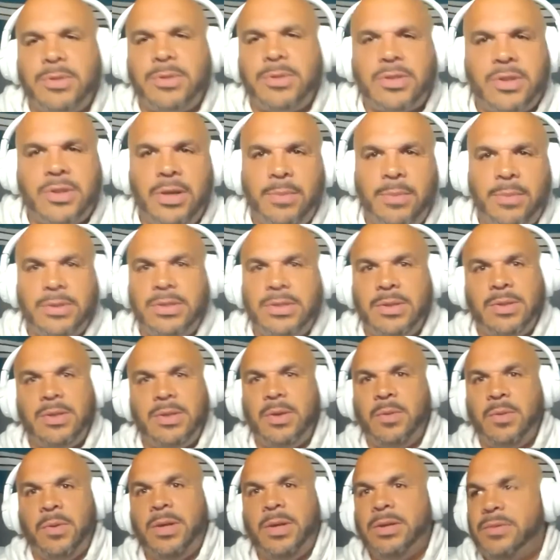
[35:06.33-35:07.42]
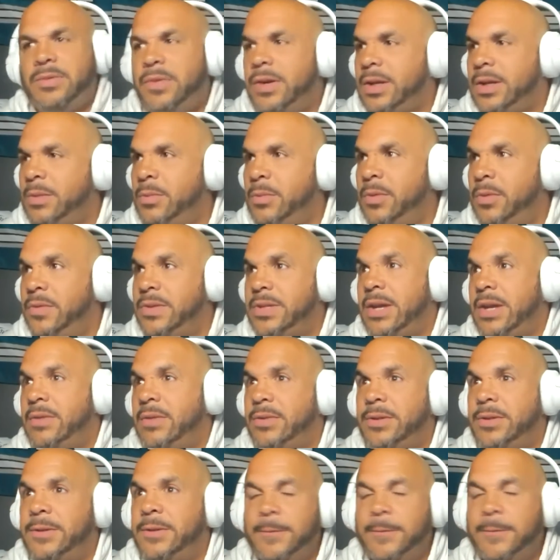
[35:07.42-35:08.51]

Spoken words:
Creepers are one of the worst fucking movies ever.